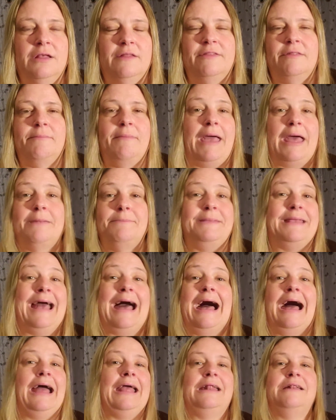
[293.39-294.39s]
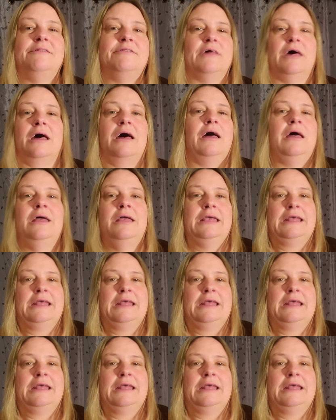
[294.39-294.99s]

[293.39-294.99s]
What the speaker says: the man behind the